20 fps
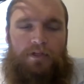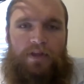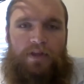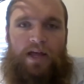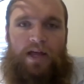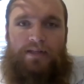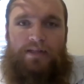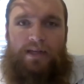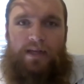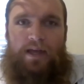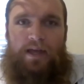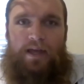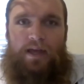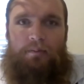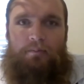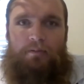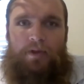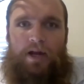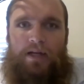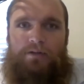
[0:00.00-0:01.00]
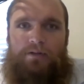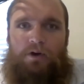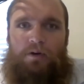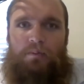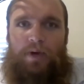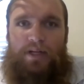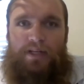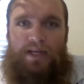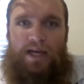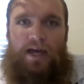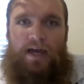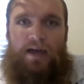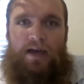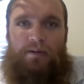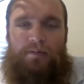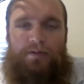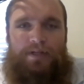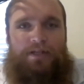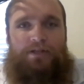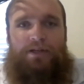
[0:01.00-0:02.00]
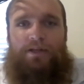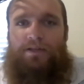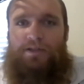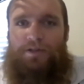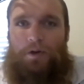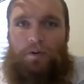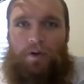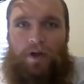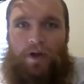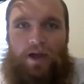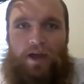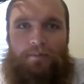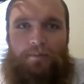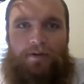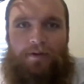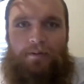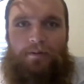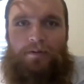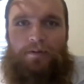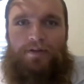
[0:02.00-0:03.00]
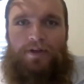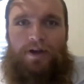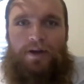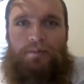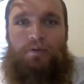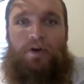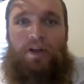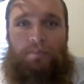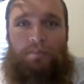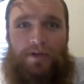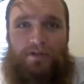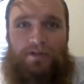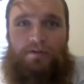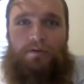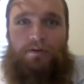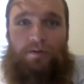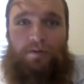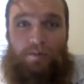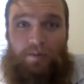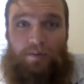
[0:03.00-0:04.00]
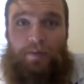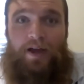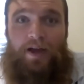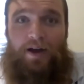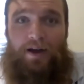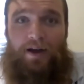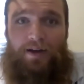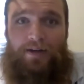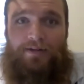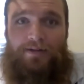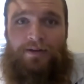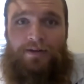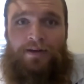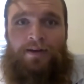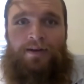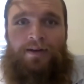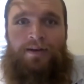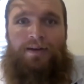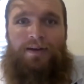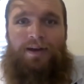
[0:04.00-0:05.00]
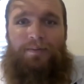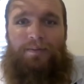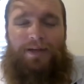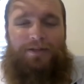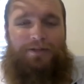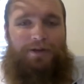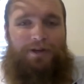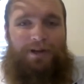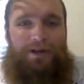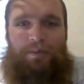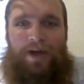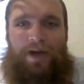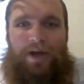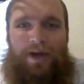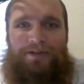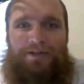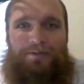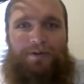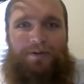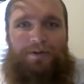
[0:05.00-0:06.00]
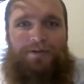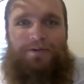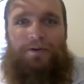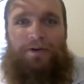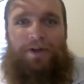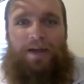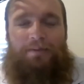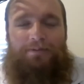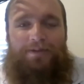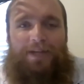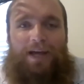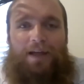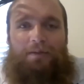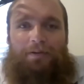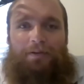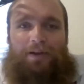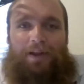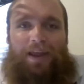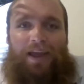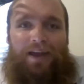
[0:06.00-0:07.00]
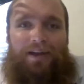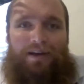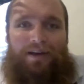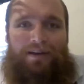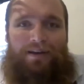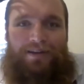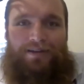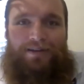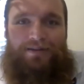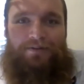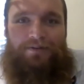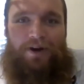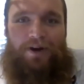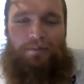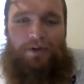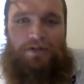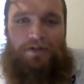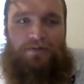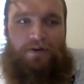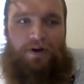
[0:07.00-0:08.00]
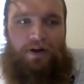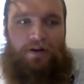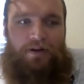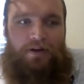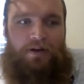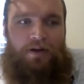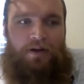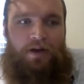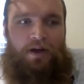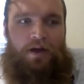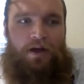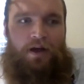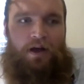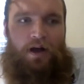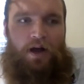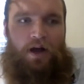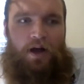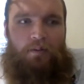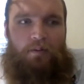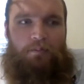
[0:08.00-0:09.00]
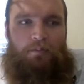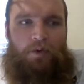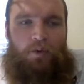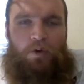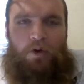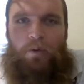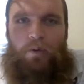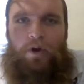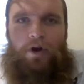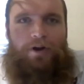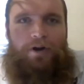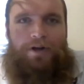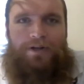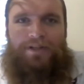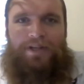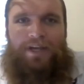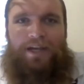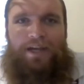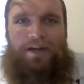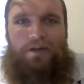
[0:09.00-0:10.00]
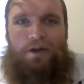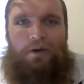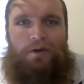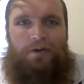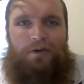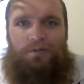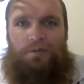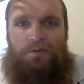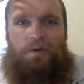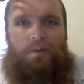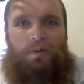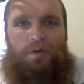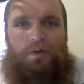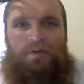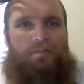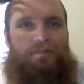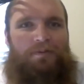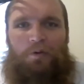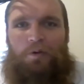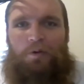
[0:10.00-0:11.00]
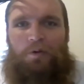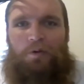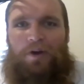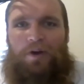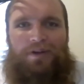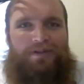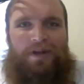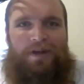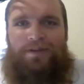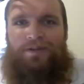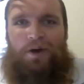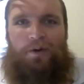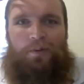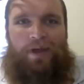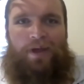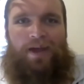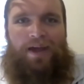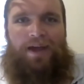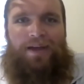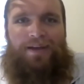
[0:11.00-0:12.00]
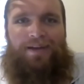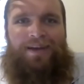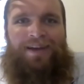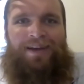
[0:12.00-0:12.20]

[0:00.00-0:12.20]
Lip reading: that's a game that I told my dad. It was actually a snow game. It was pretty miserable, if I'm going to be honest. As you can imagine, one of the snow games, South Indiana, isn't very much fun. But we were wearing our ski clothes. We're from Florida, so that's all we had.